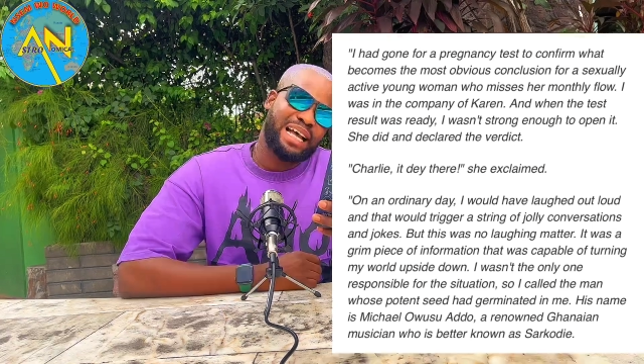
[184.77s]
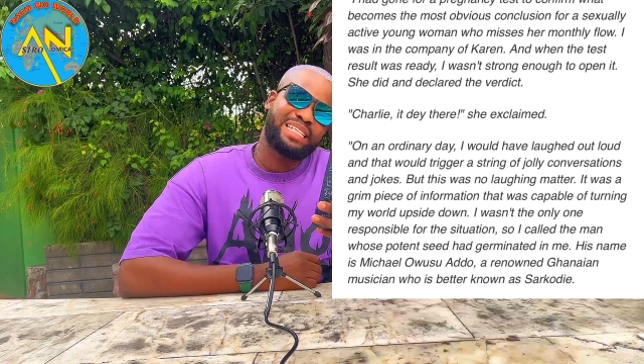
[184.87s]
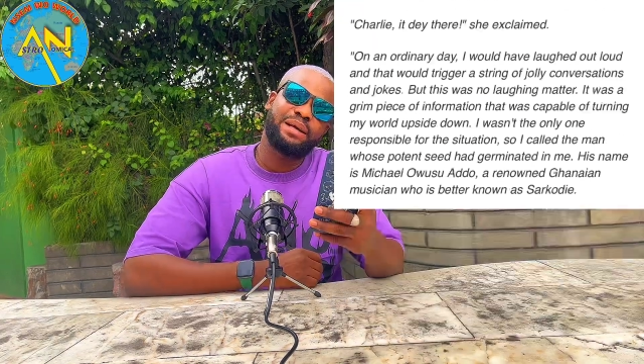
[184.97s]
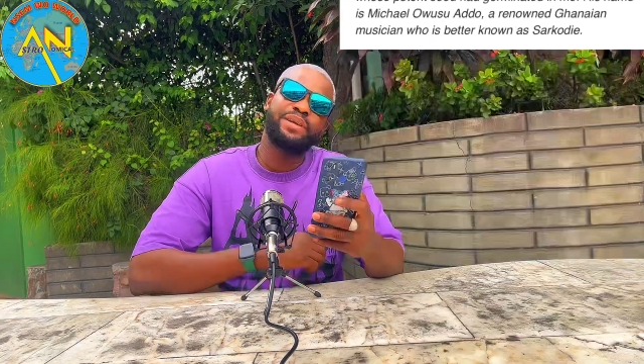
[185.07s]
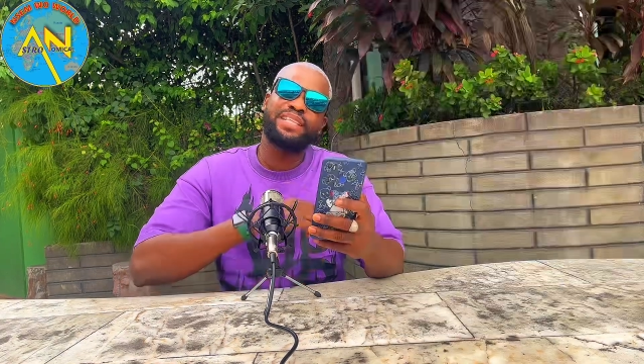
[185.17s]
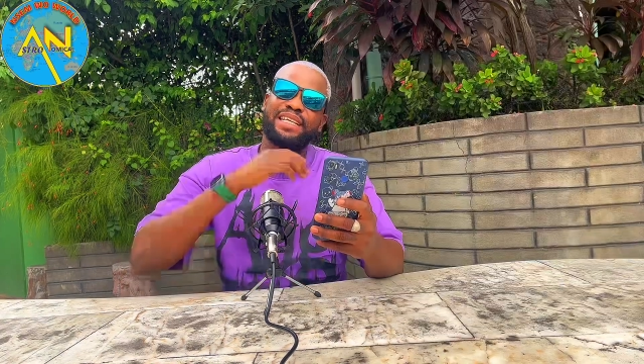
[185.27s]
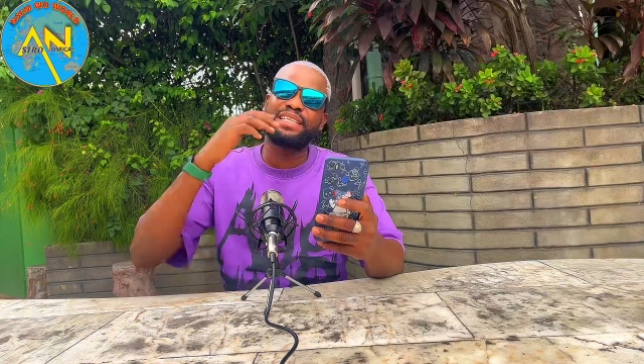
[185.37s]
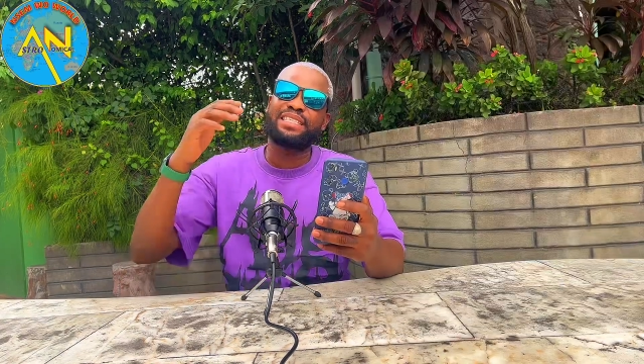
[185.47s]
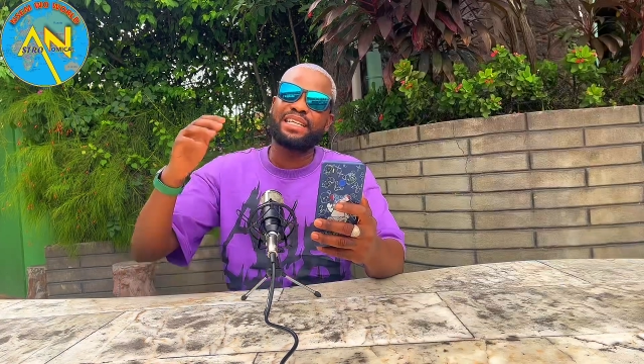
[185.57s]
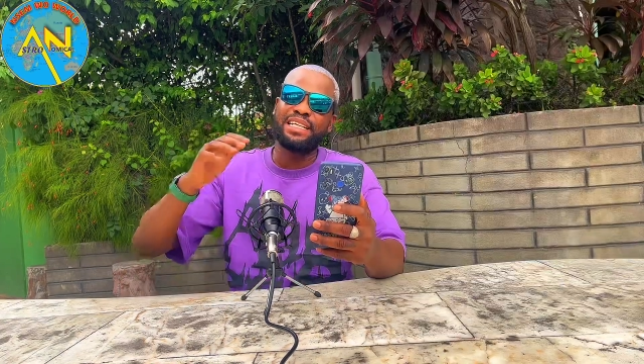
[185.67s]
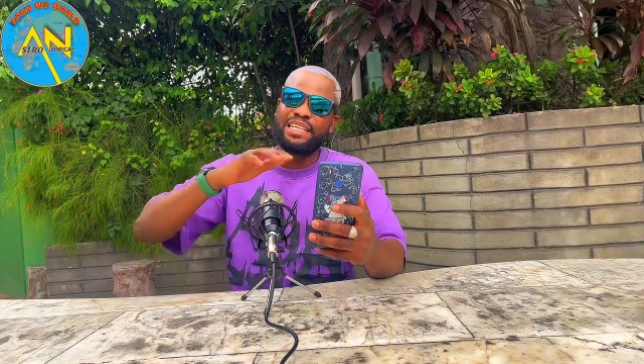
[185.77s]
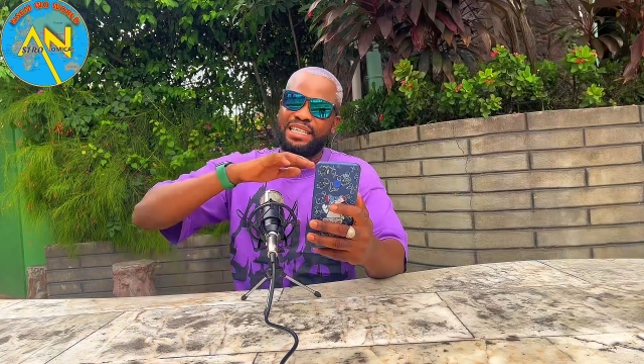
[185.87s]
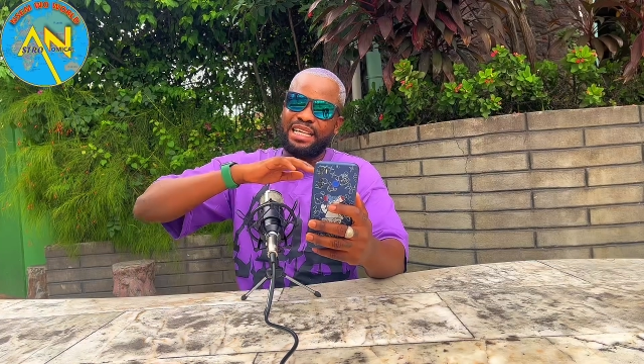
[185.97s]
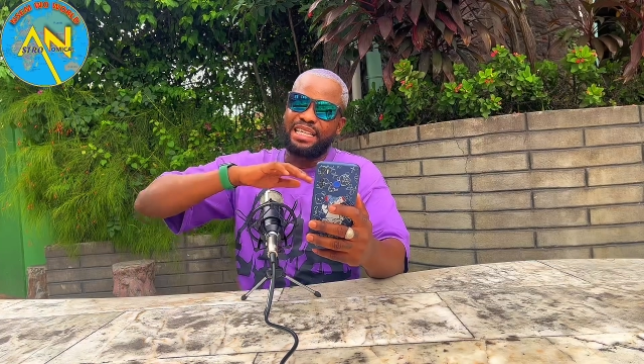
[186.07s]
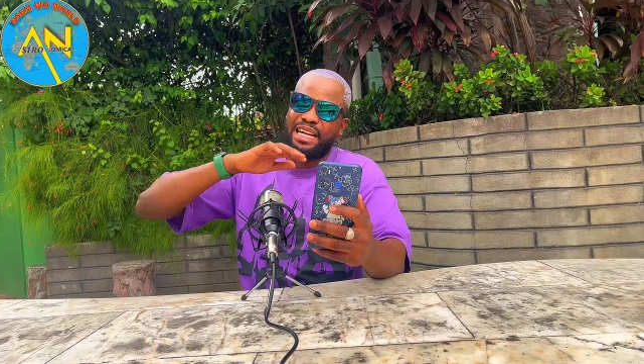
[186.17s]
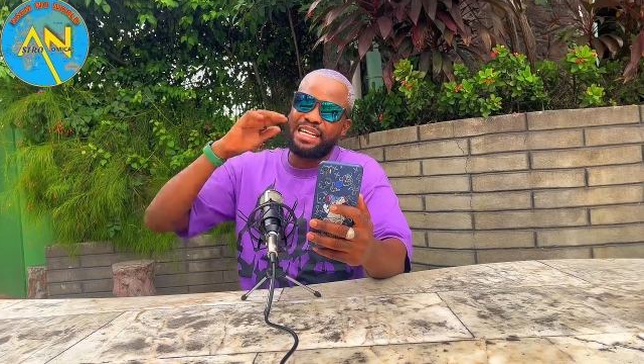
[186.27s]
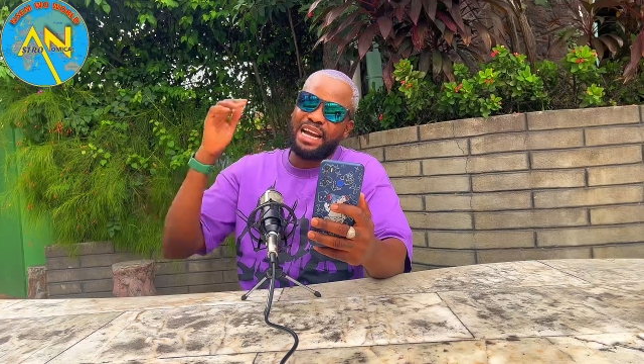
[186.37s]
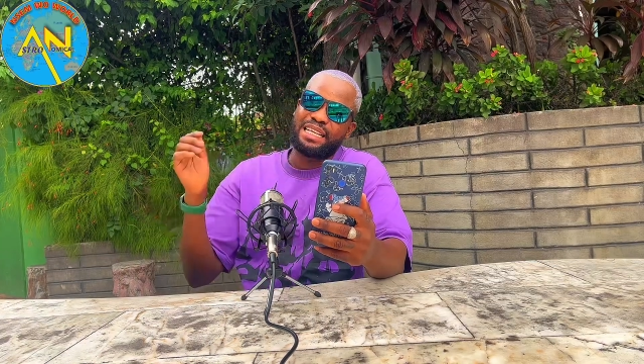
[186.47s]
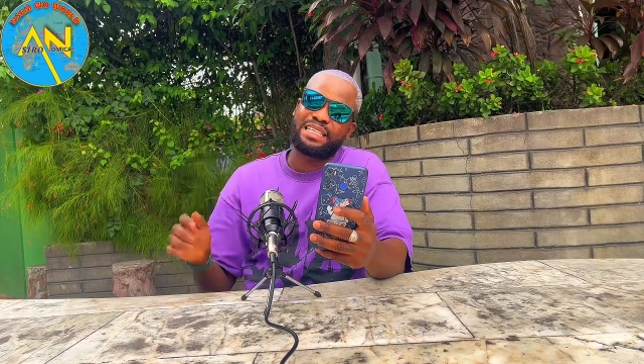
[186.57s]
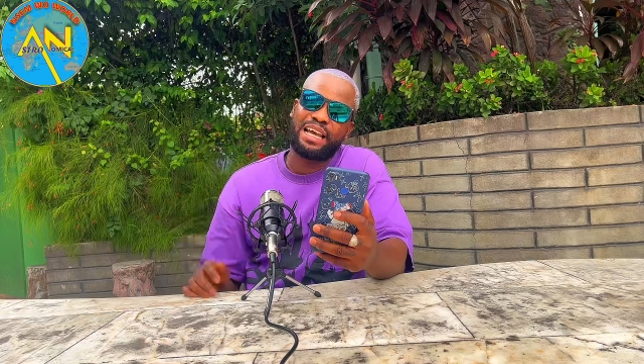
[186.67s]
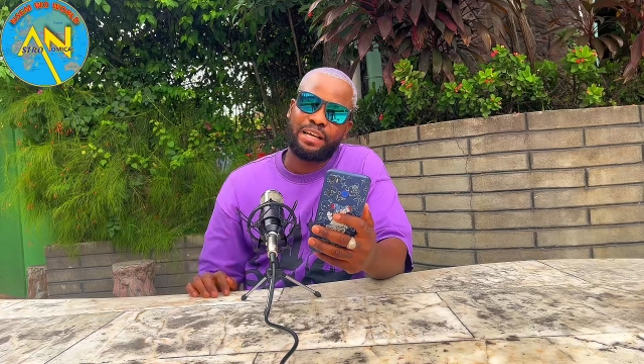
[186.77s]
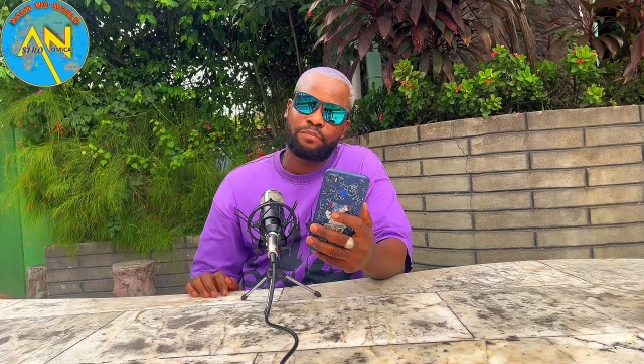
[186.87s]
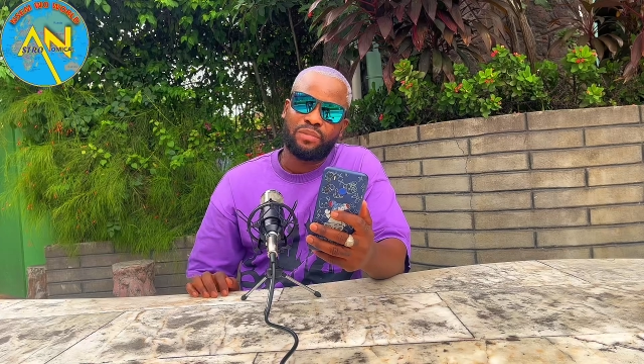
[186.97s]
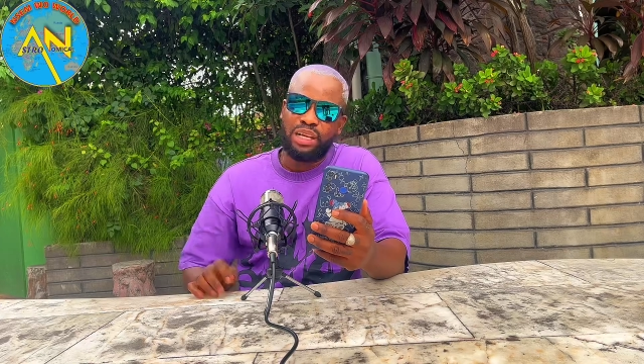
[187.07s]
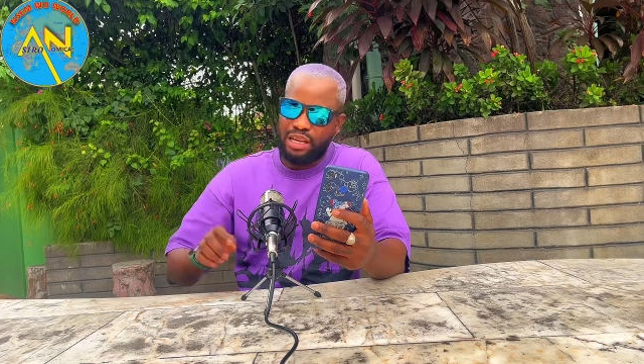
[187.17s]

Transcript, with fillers: Assembly Tintin Nitetianiani said,